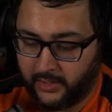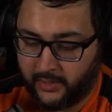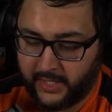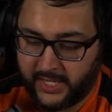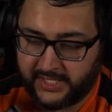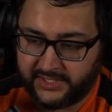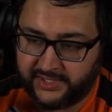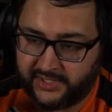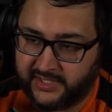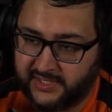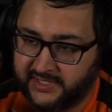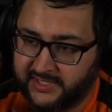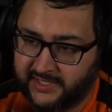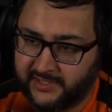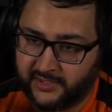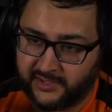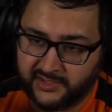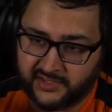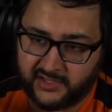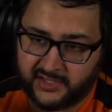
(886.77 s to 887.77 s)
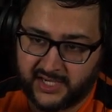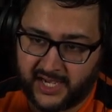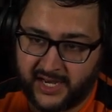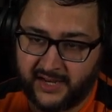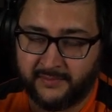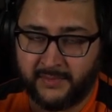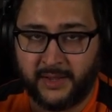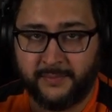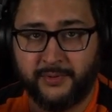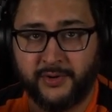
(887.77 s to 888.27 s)
as you can see, those are kind
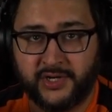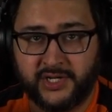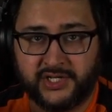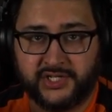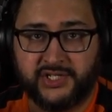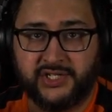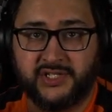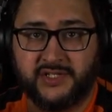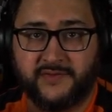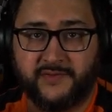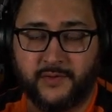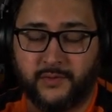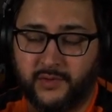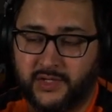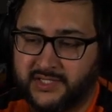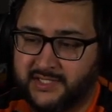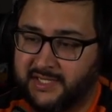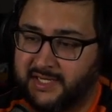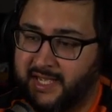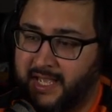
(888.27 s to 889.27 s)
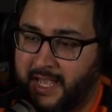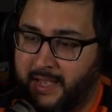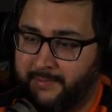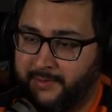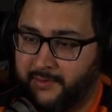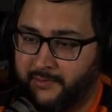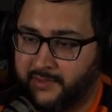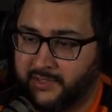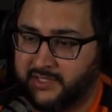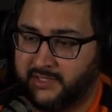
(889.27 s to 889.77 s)
of my predictions for what's going to
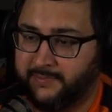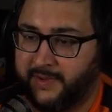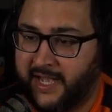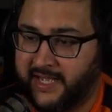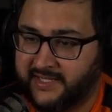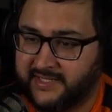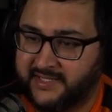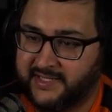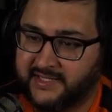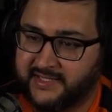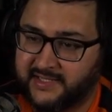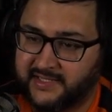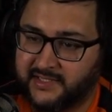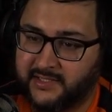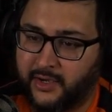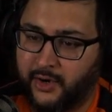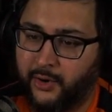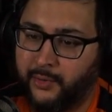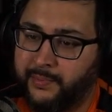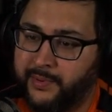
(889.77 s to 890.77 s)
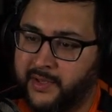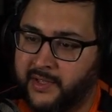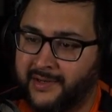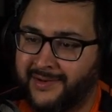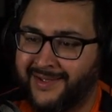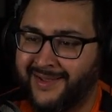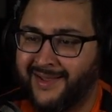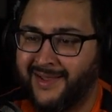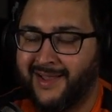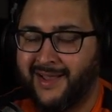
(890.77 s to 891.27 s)
happen once pass 6 is open.
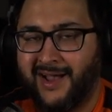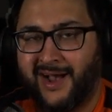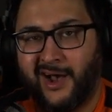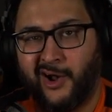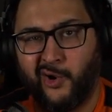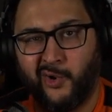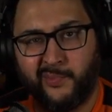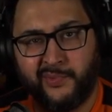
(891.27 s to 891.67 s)
I hope